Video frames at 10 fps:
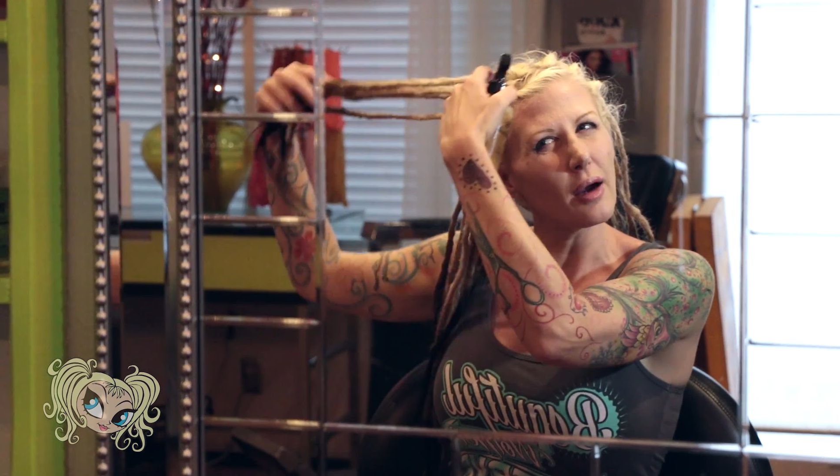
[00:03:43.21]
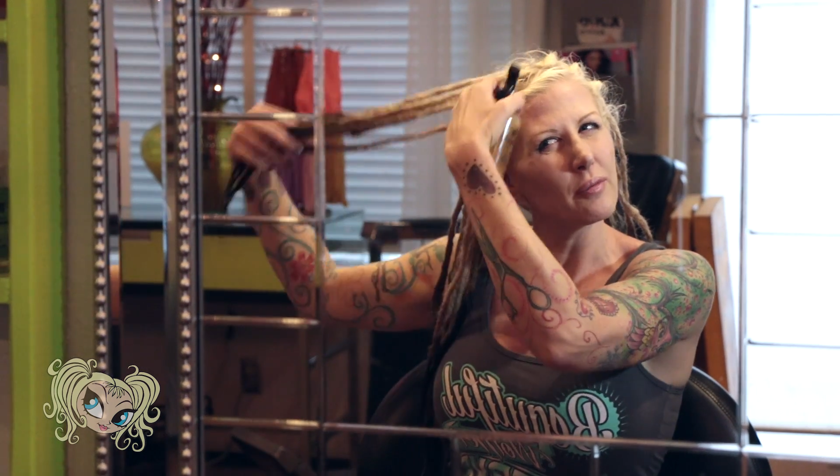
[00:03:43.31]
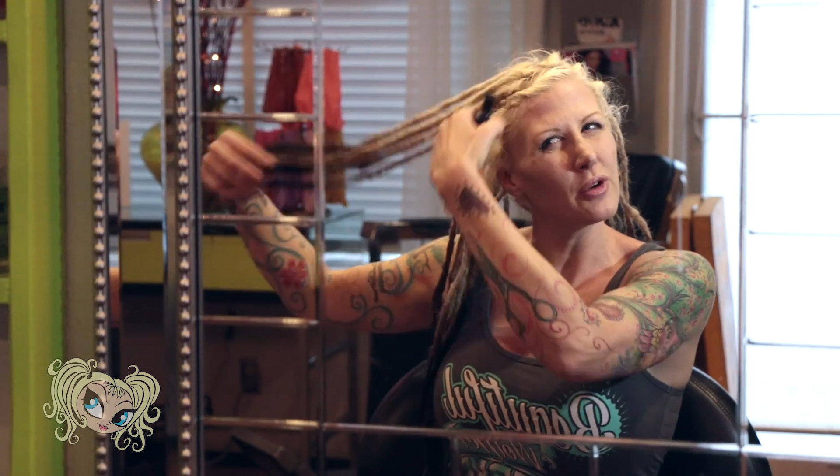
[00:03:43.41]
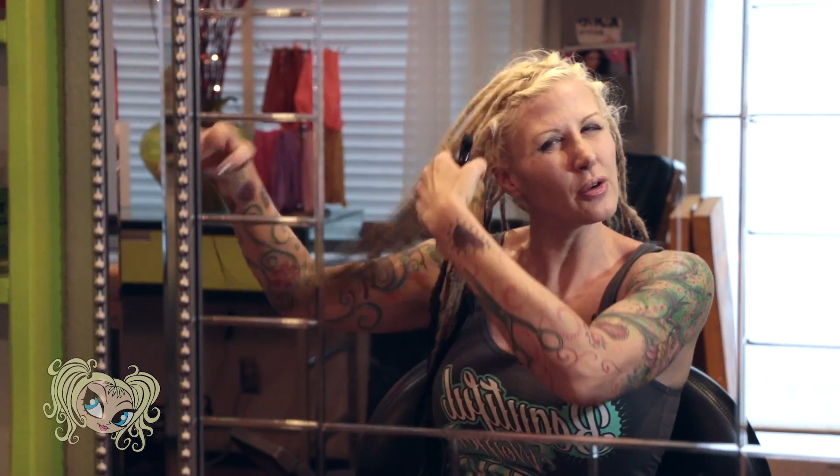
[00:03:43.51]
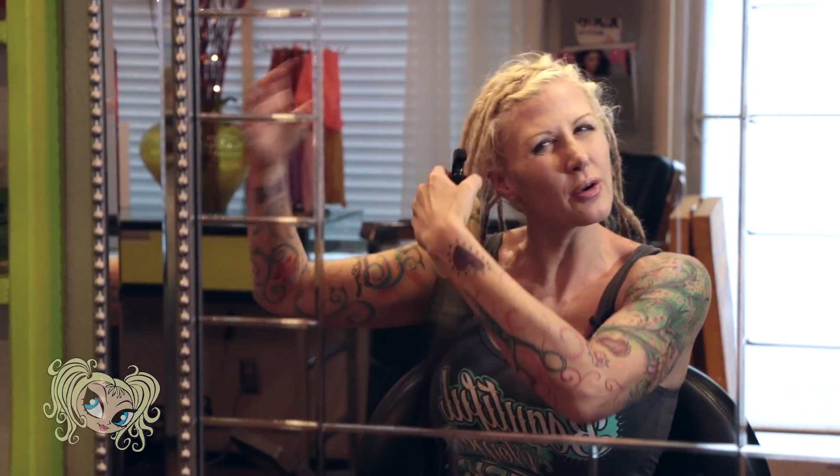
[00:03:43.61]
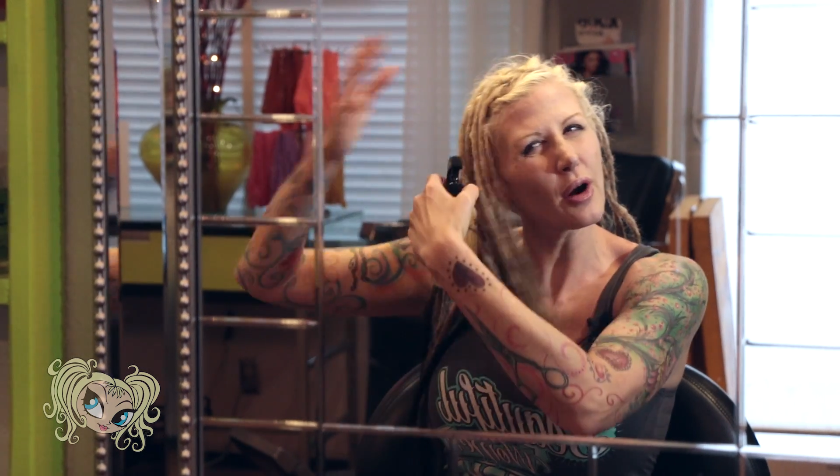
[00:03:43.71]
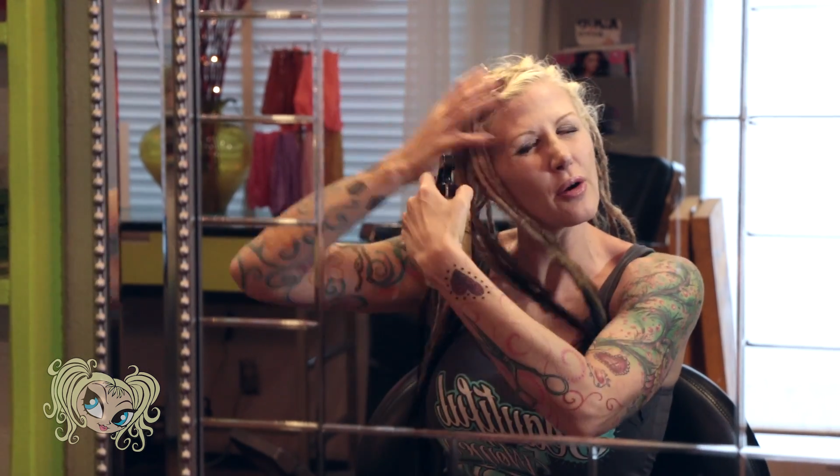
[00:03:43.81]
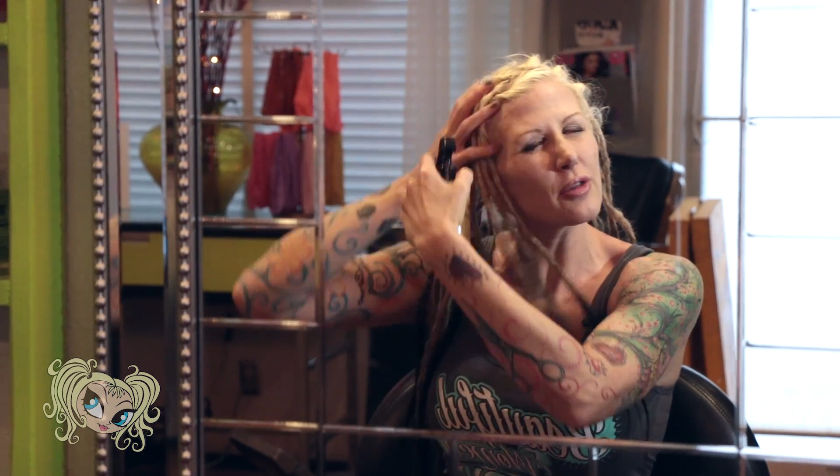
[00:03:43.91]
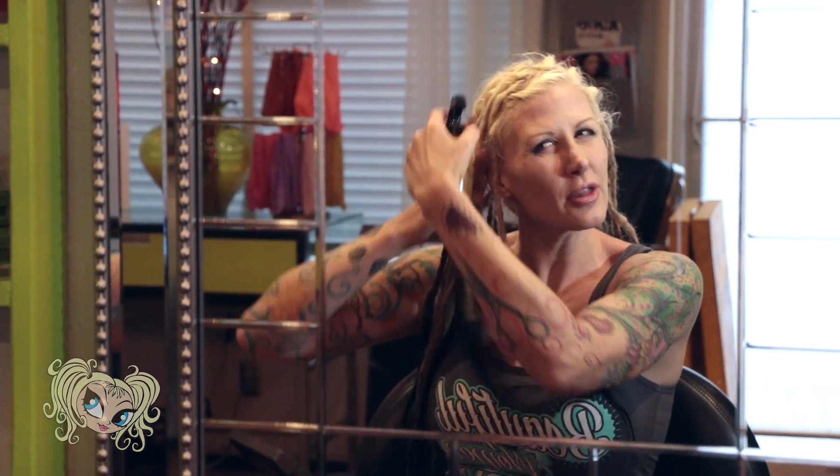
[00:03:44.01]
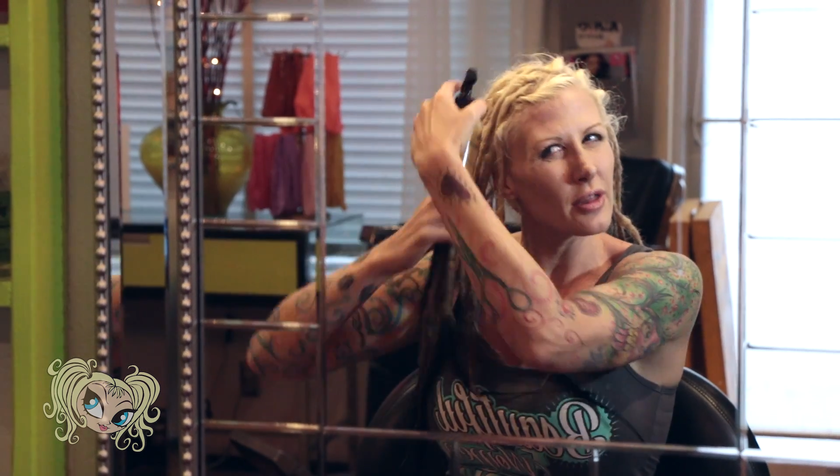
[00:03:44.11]
new
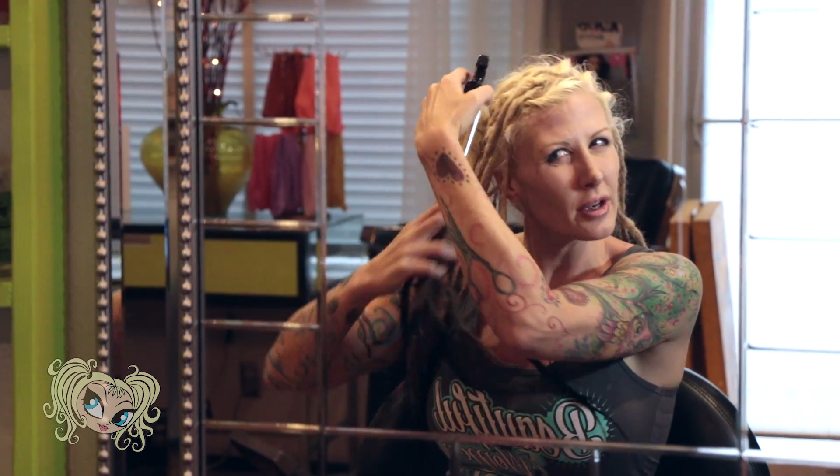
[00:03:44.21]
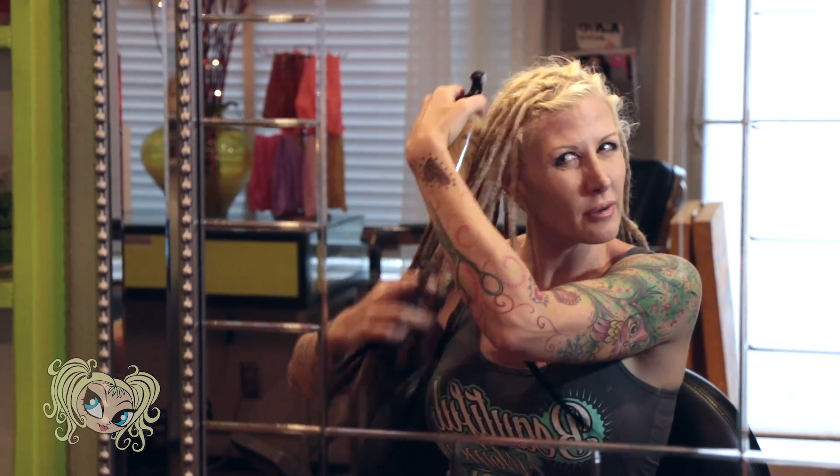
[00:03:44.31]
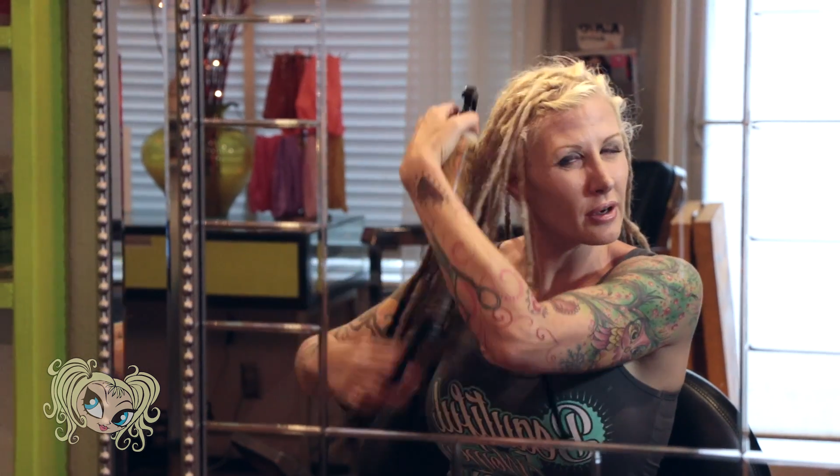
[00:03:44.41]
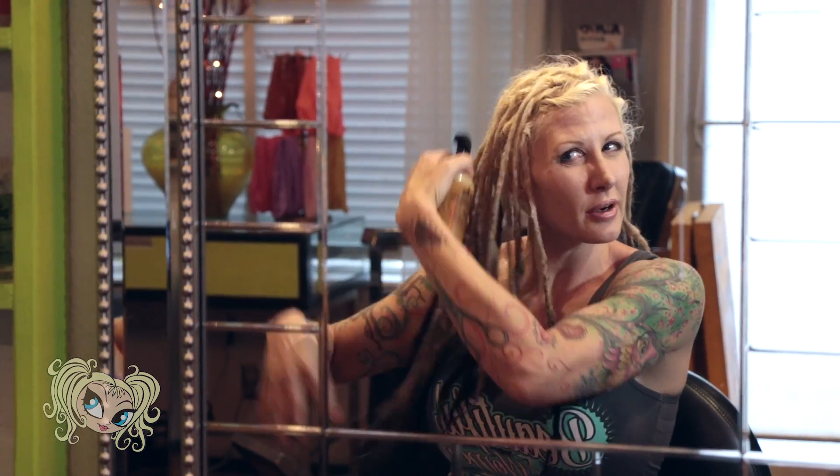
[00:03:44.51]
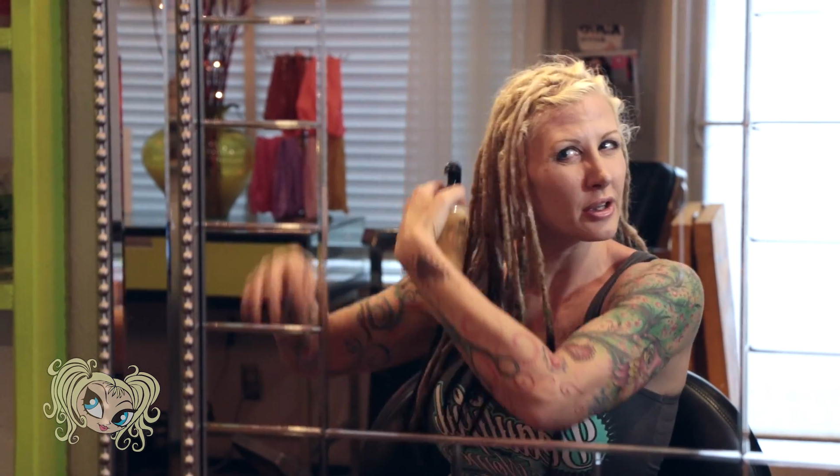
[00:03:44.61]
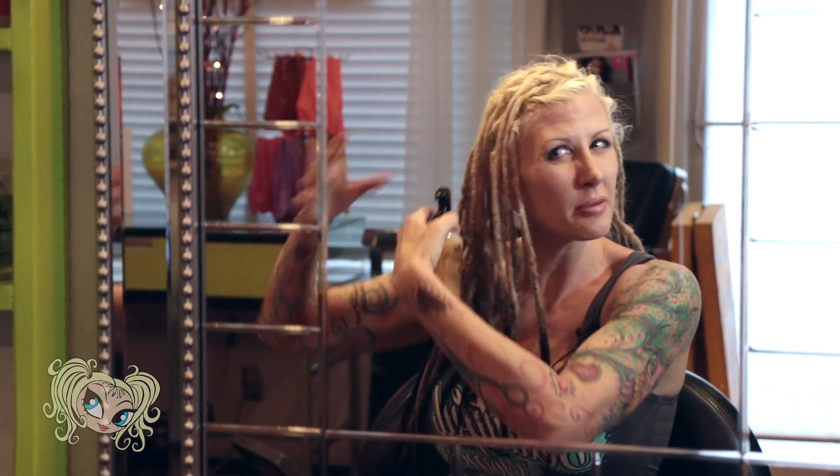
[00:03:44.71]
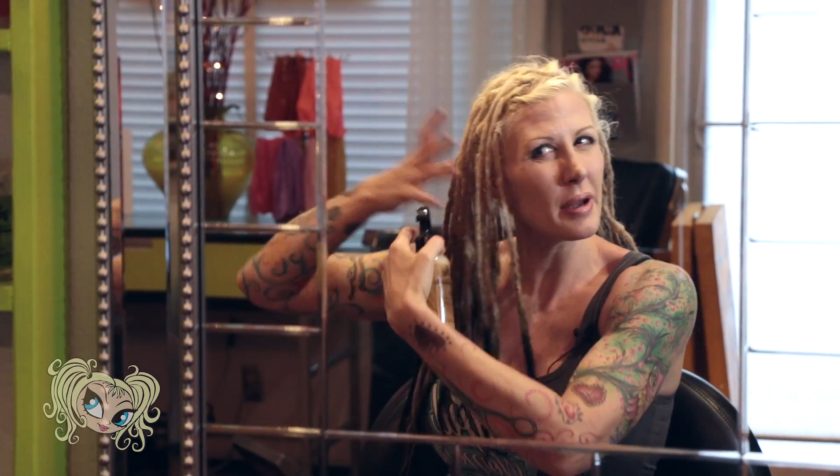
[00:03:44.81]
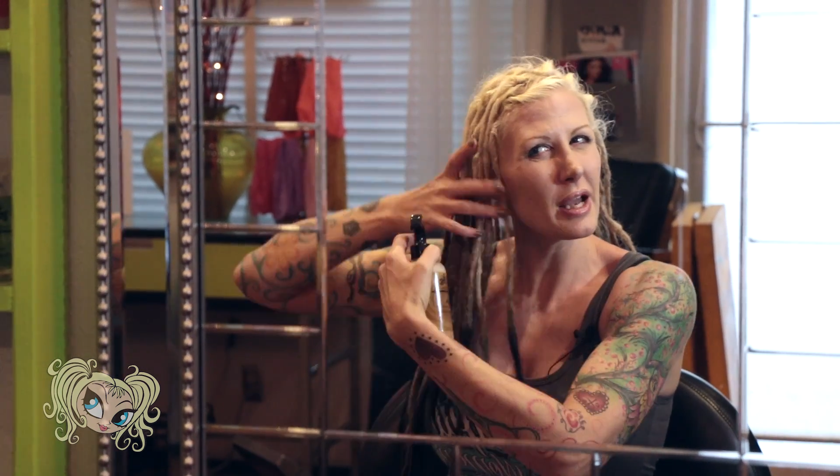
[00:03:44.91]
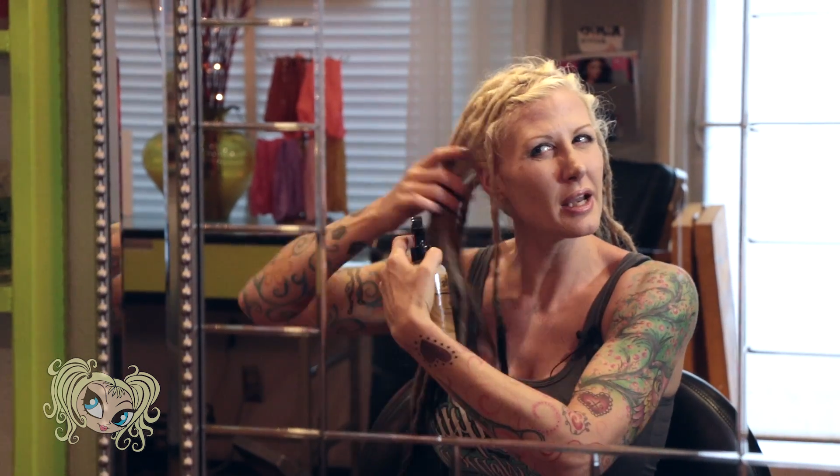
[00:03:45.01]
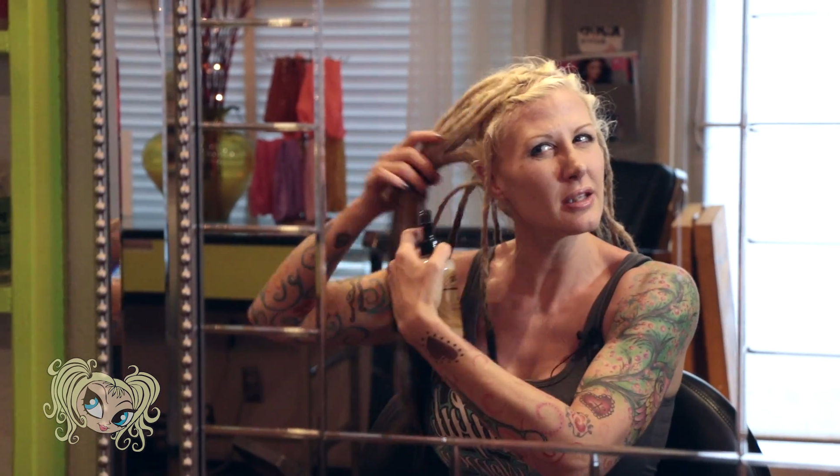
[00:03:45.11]
growth, like right around the
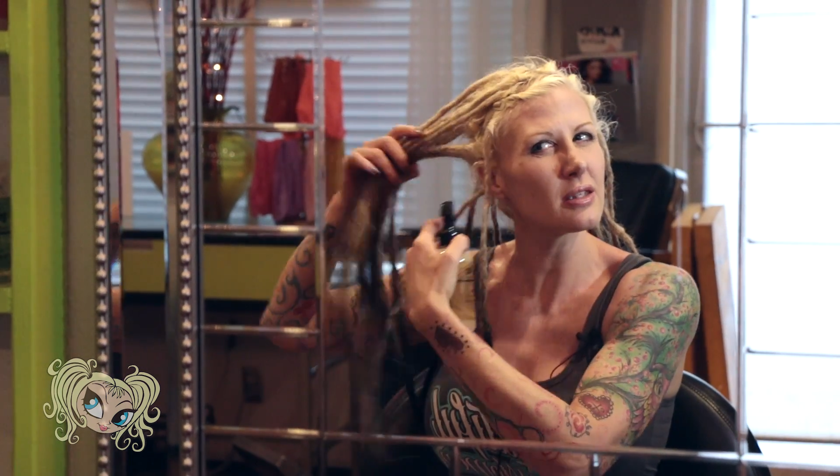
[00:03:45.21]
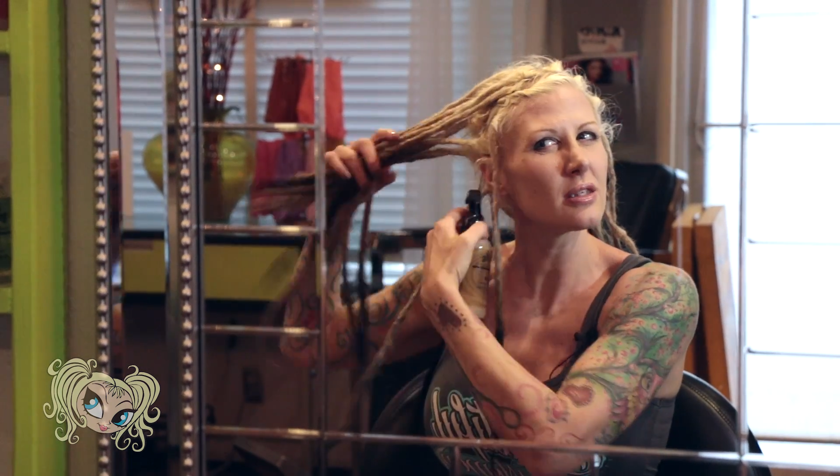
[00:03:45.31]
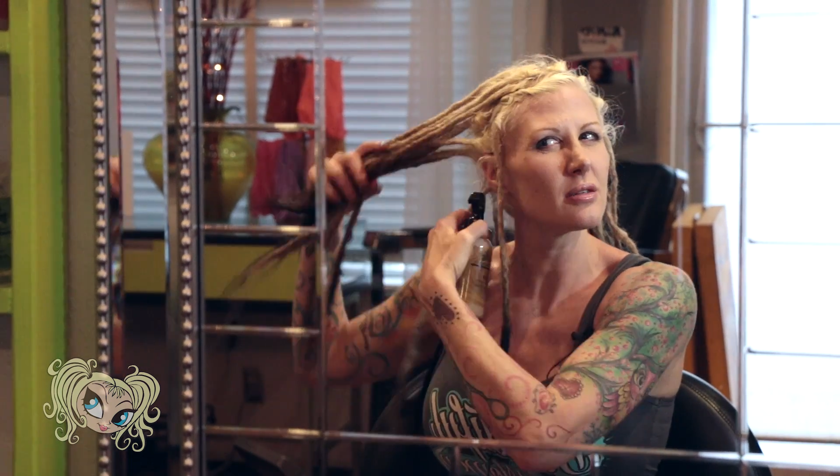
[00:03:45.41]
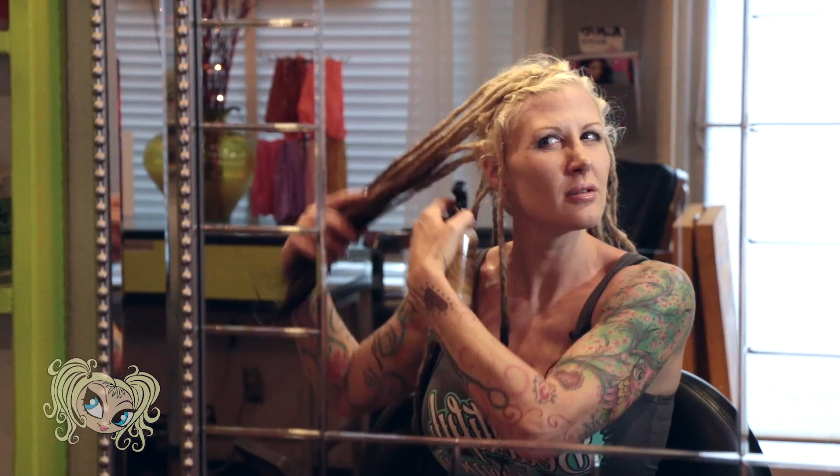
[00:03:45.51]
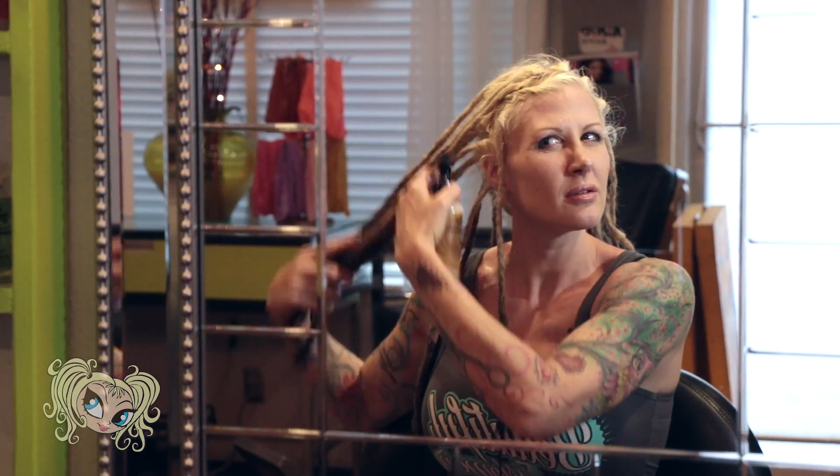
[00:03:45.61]
base,